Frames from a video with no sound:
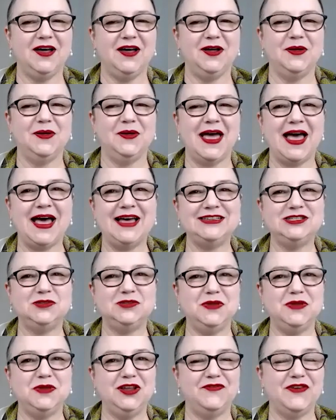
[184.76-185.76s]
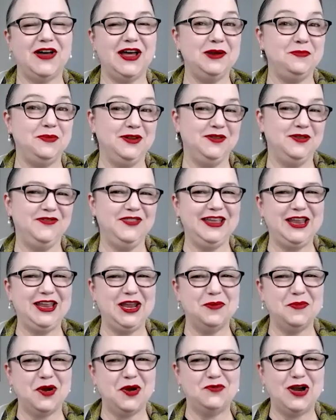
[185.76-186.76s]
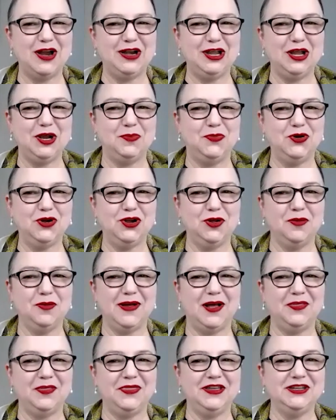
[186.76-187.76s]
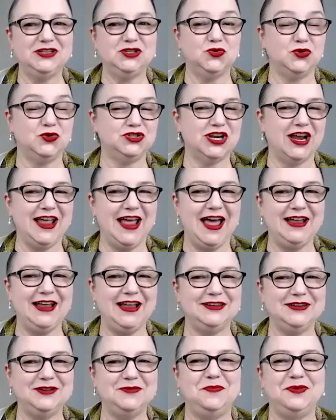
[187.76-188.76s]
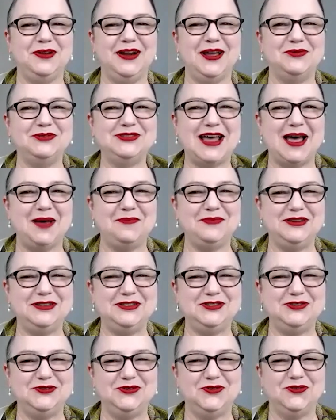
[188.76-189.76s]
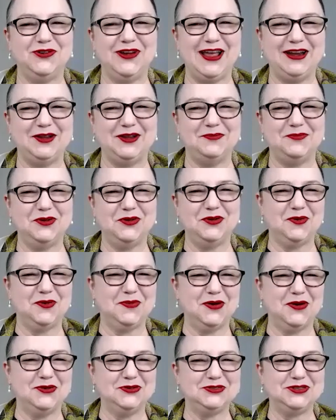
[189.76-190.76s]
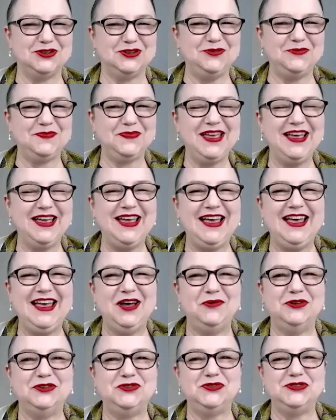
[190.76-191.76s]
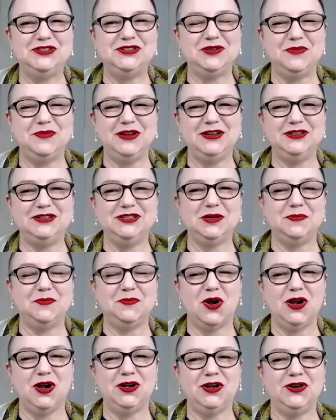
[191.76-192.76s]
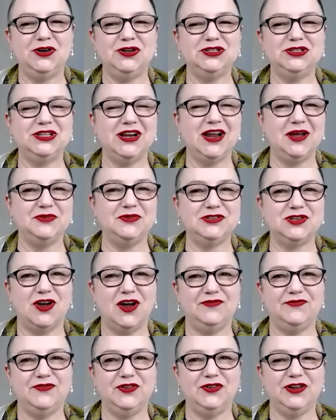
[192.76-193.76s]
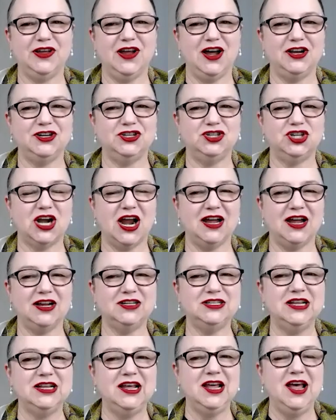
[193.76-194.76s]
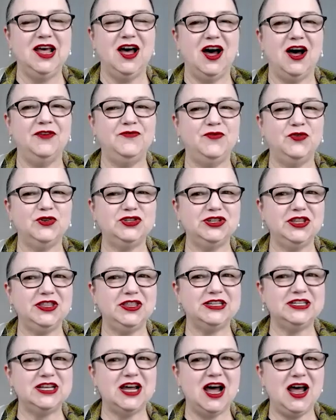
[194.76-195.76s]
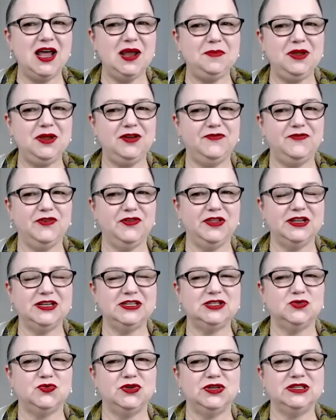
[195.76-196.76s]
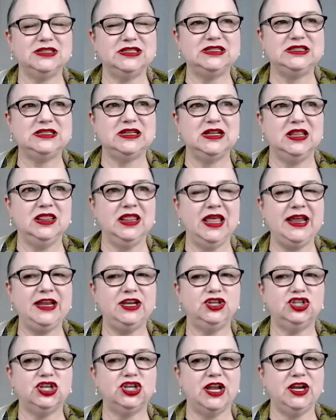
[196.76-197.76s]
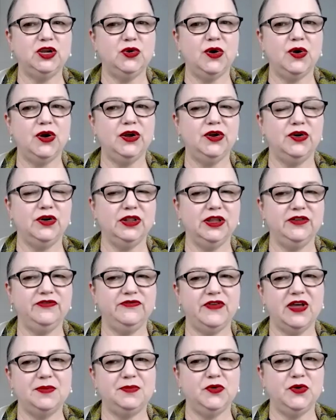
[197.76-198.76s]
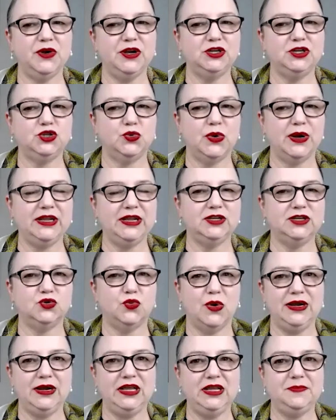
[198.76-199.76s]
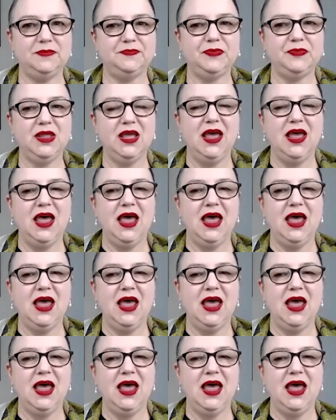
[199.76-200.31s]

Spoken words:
asked me if I had been thinking about writing a book about this, which I hadn't, but I was happy to create a book proposal, which was submitted to the partners, and I was offered a contract. Unfortunately, the timing for this was late January, early February 2020,